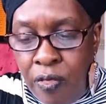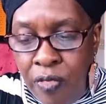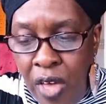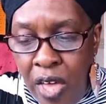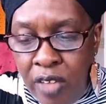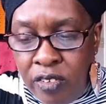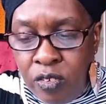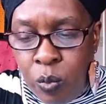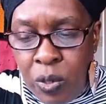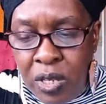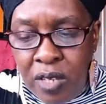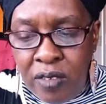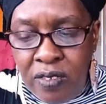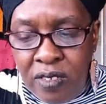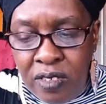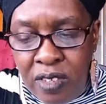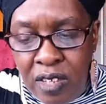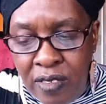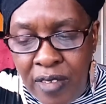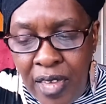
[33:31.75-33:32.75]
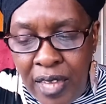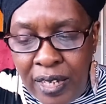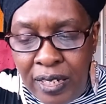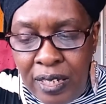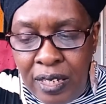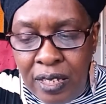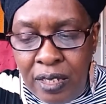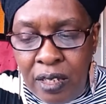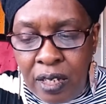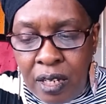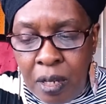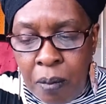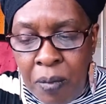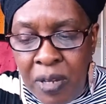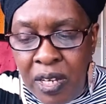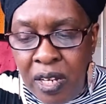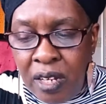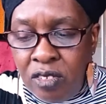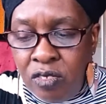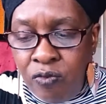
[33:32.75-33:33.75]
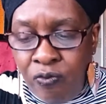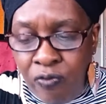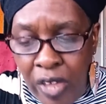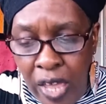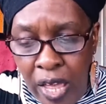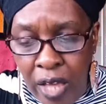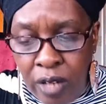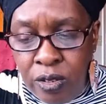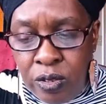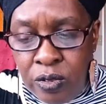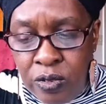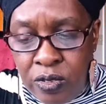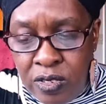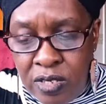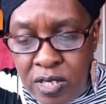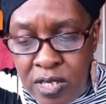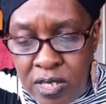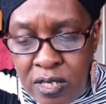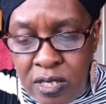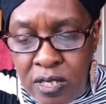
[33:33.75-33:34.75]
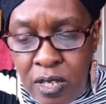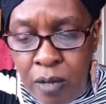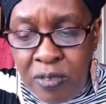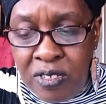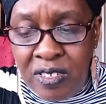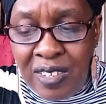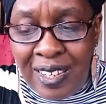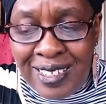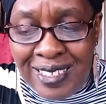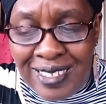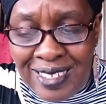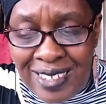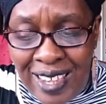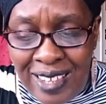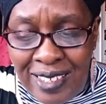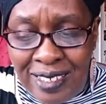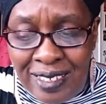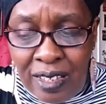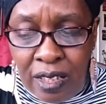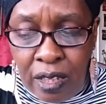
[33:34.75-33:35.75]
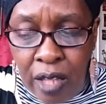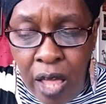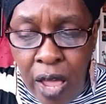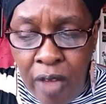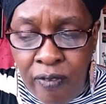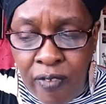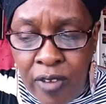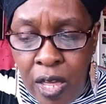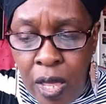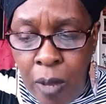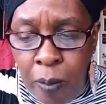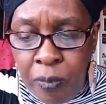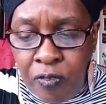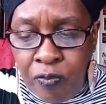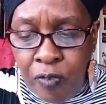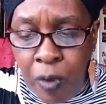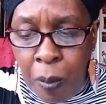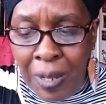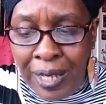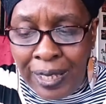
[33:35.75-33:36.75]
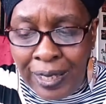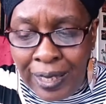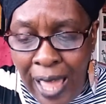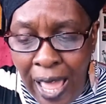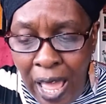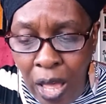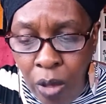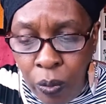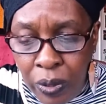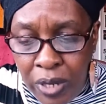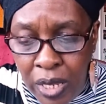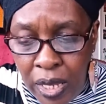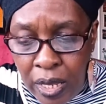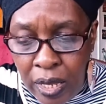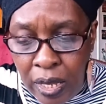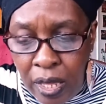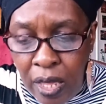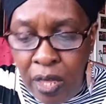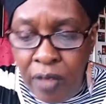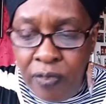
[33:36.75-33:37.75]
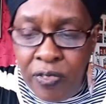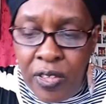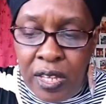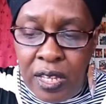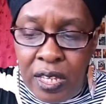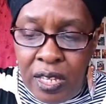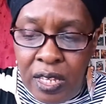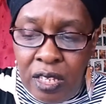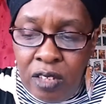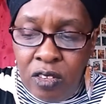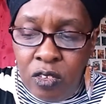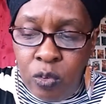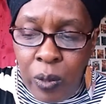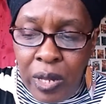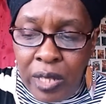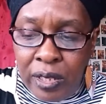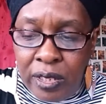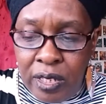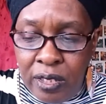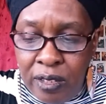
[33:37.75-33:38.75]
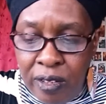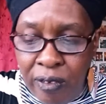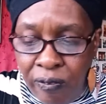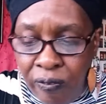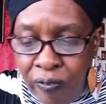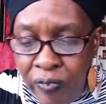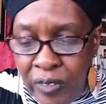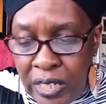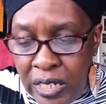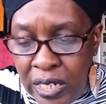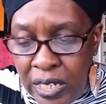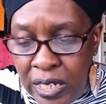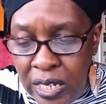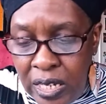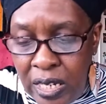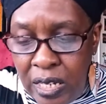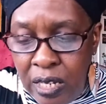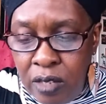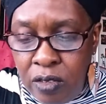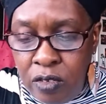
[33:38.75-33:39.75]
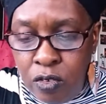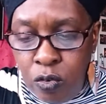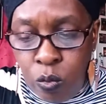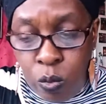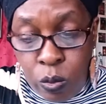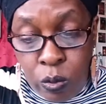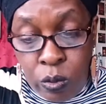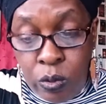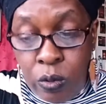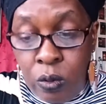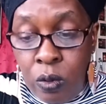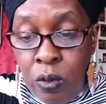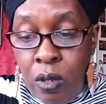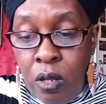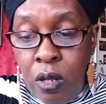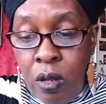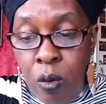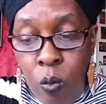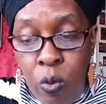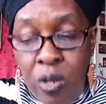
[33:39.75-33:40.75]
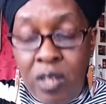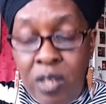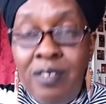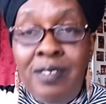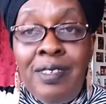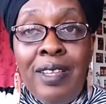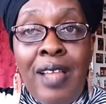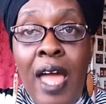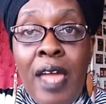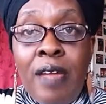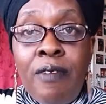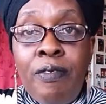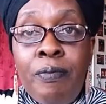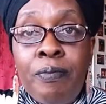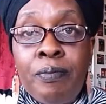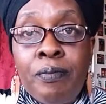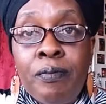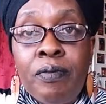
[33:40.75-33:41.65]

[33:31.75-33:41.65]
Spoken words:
Thus, we can see that in the Kemetic value system, success in life comes from allowing the indwelling divinity to rule one's life.